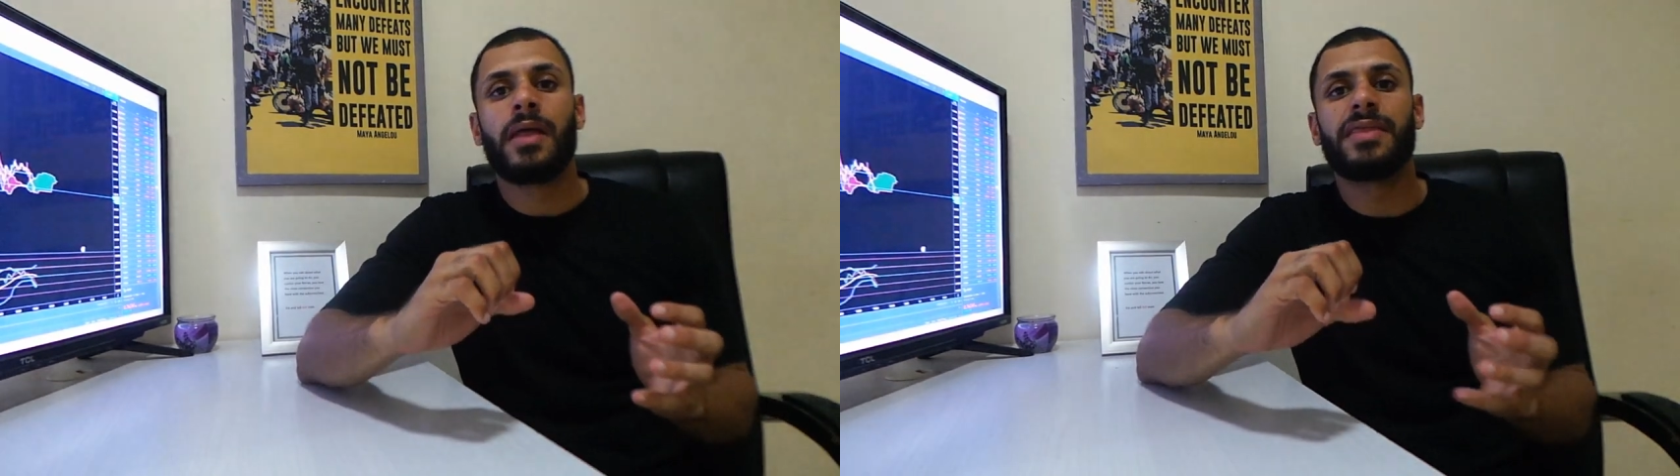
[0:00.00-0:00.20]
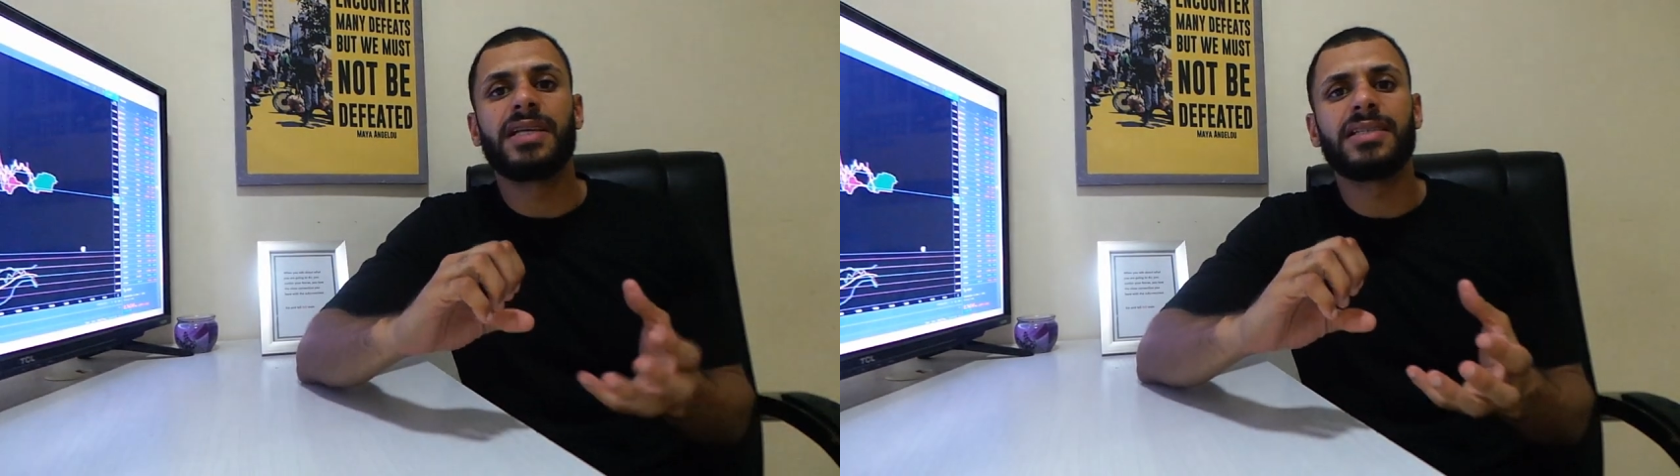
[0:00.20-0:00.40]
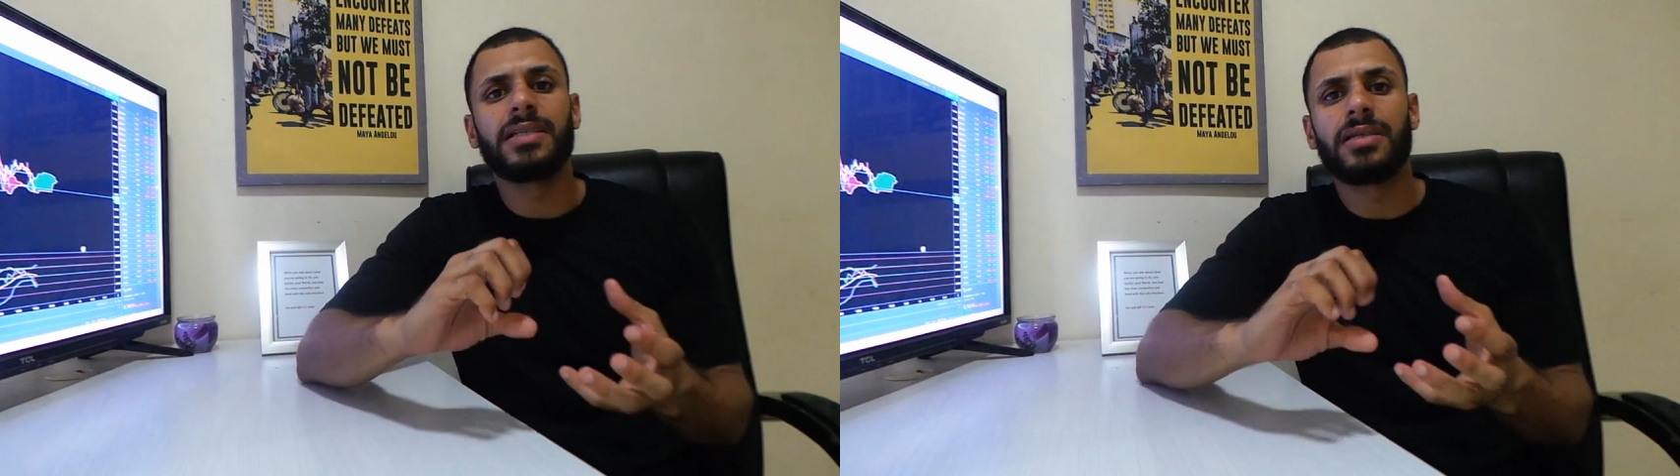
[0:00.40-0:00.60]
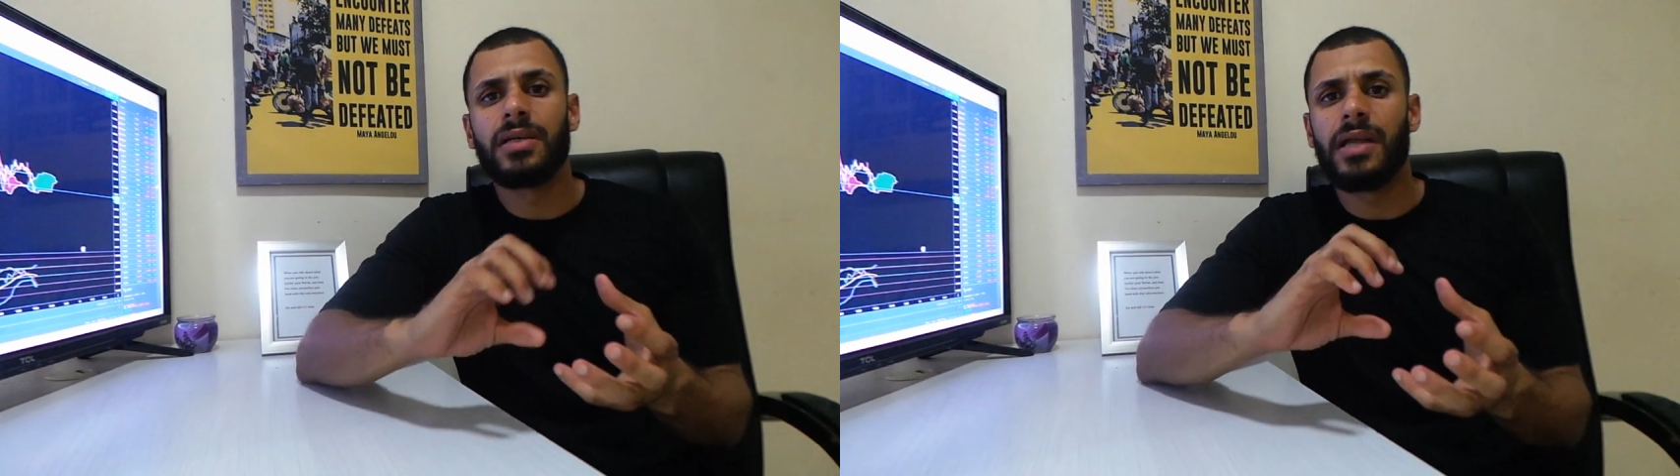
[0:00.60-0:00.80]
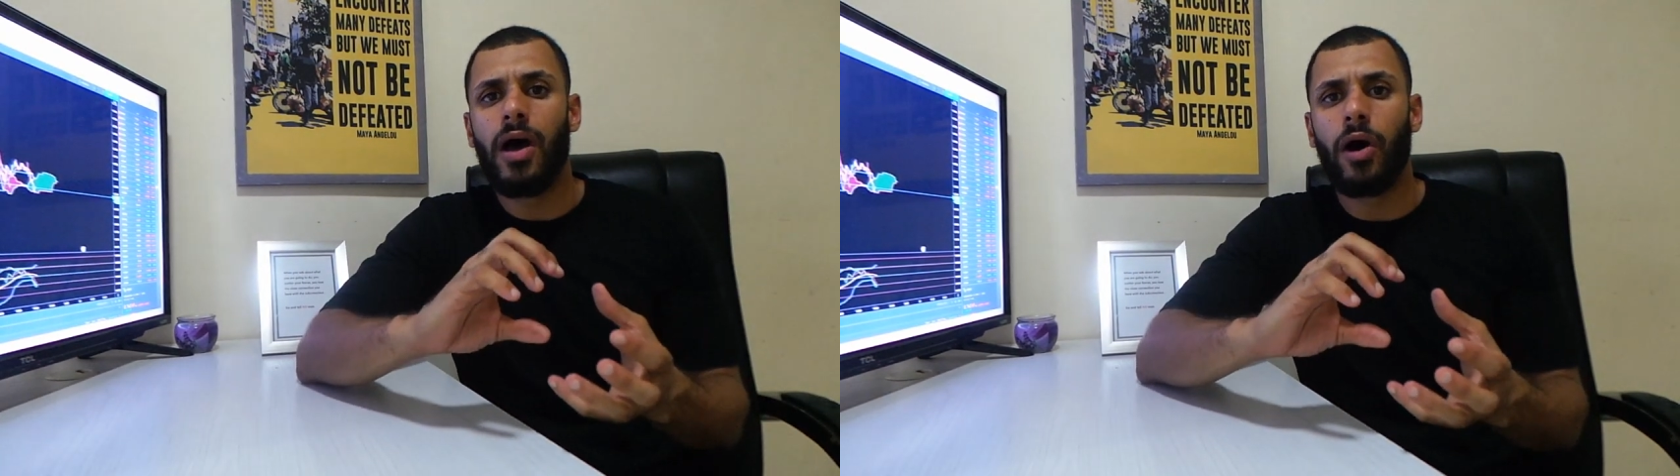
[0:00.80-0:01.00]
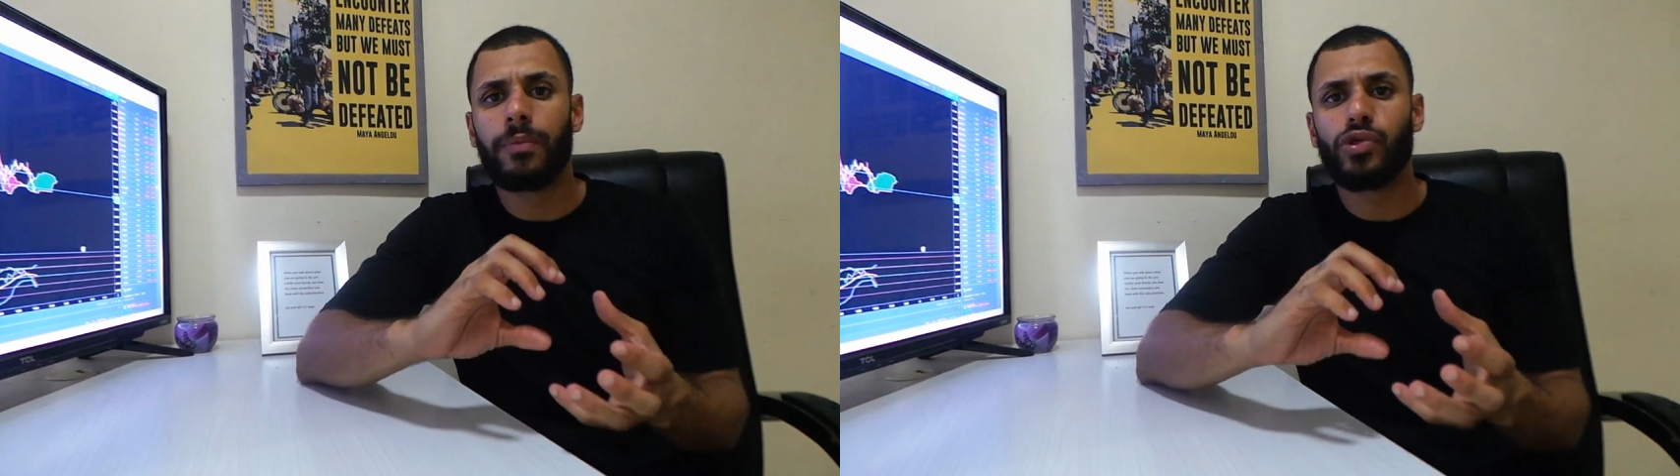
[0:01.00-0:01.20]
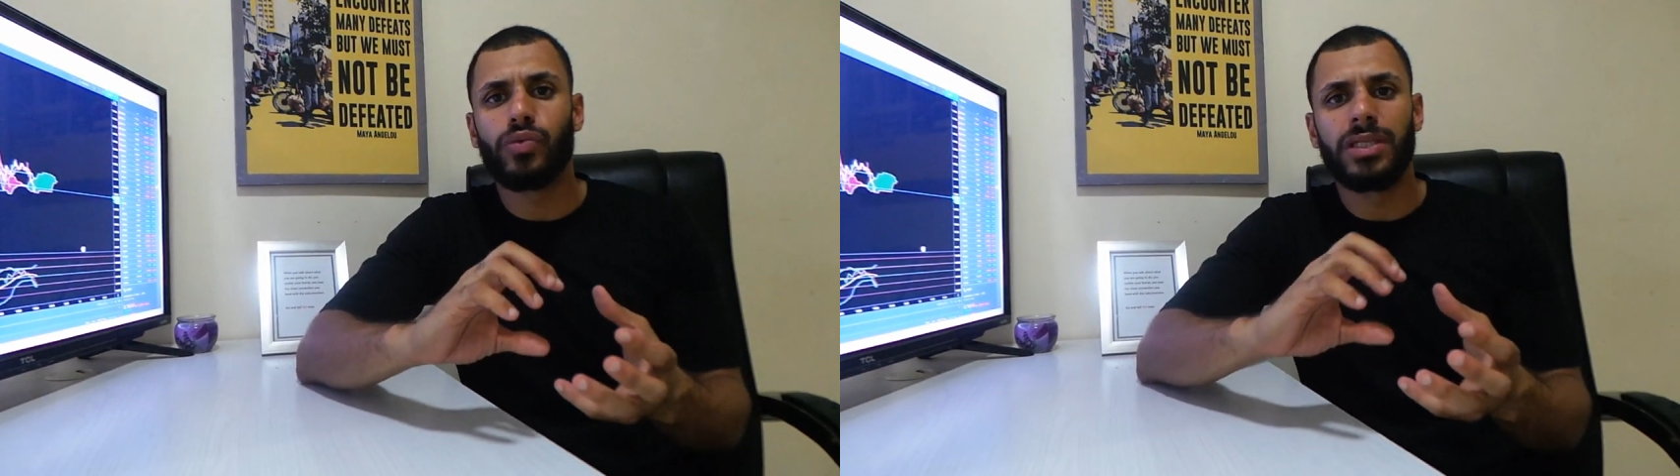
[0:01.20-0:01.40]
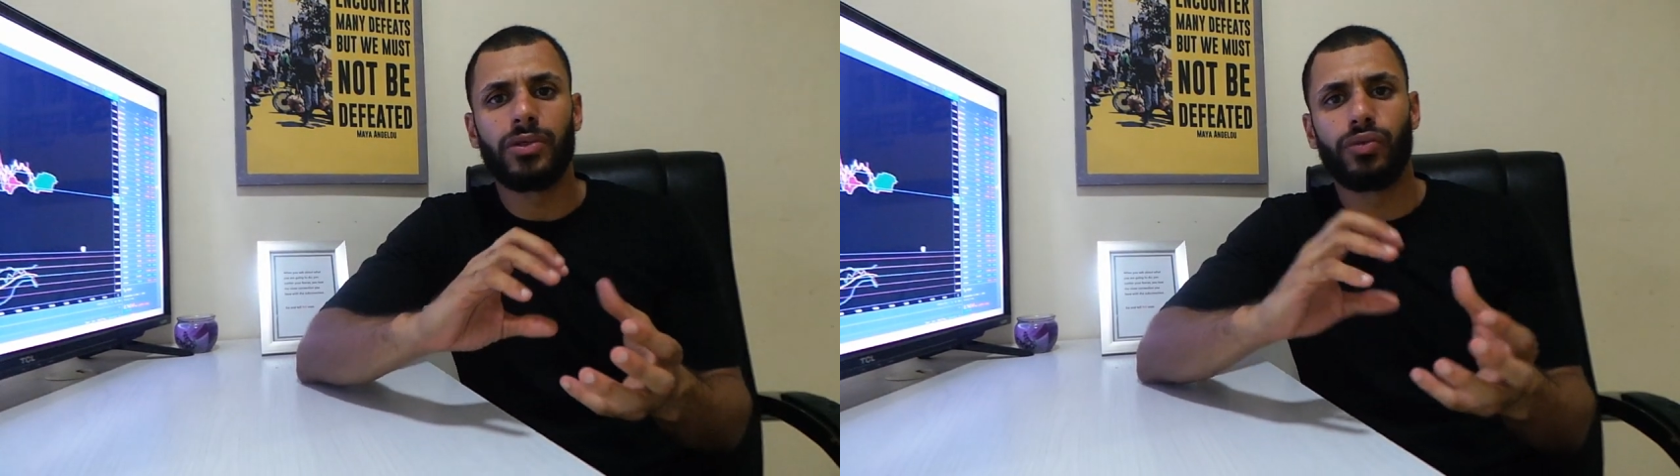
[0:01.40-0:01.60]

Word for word: This in turn helps with